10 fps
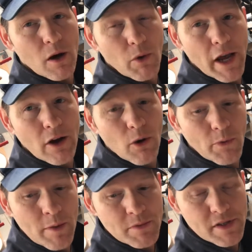what I call
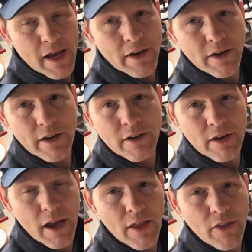rim sanded, and